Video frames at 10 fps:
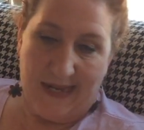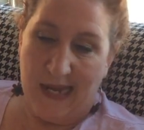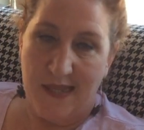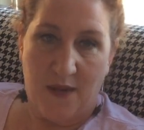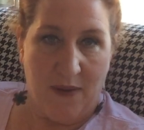
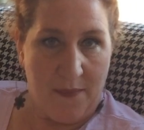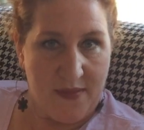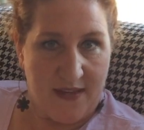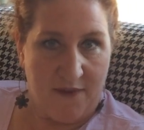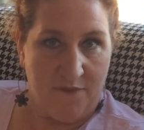guess that
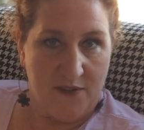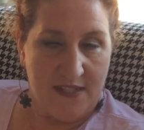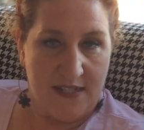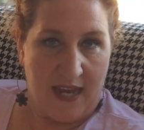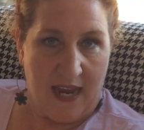wraps it up for
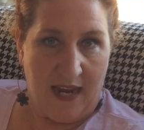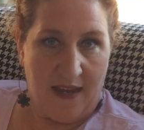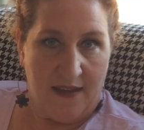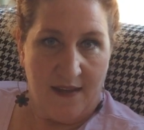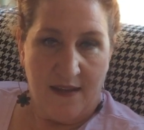today.
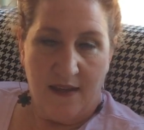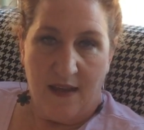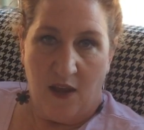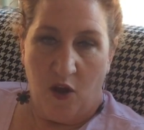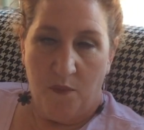
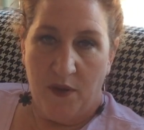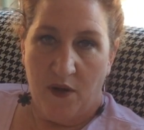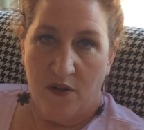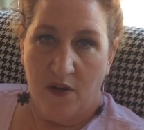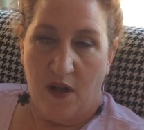Hope
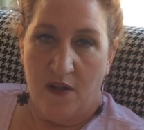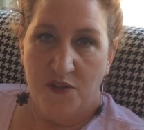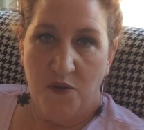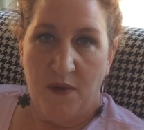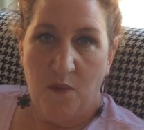you're all
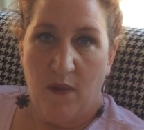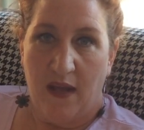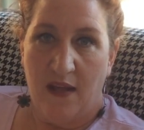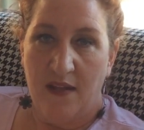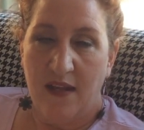doing
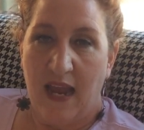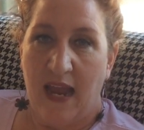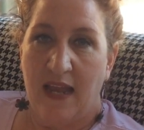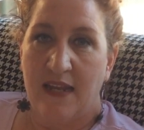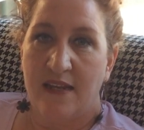well
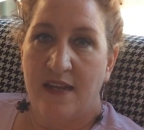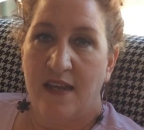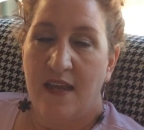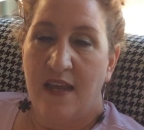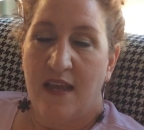and
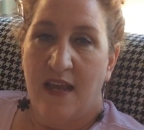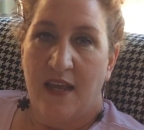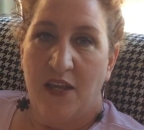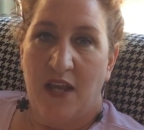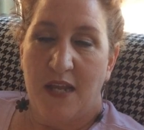
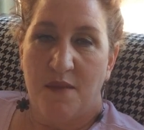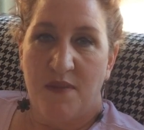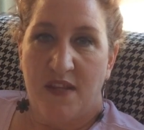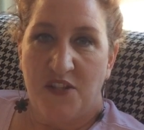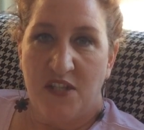you got some
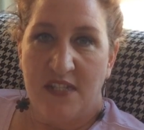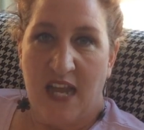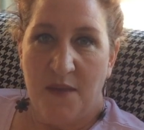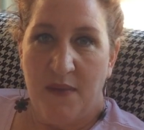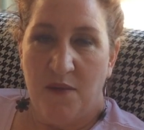stitching
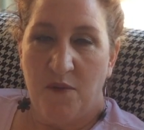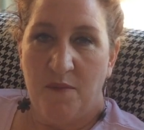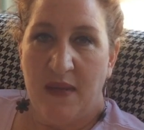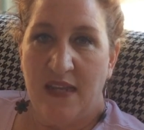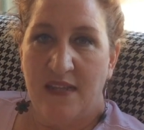time in
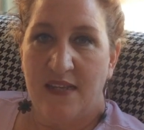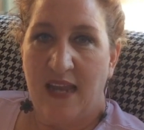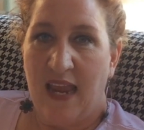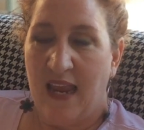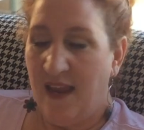with me
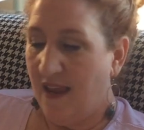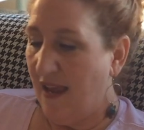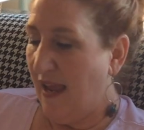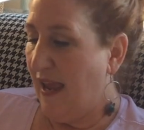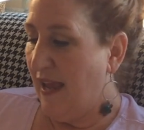today.
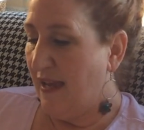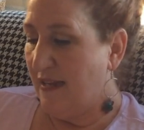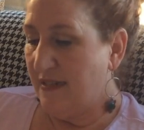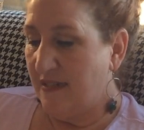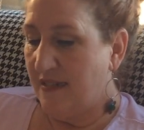
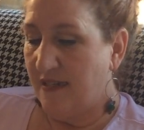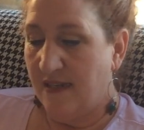And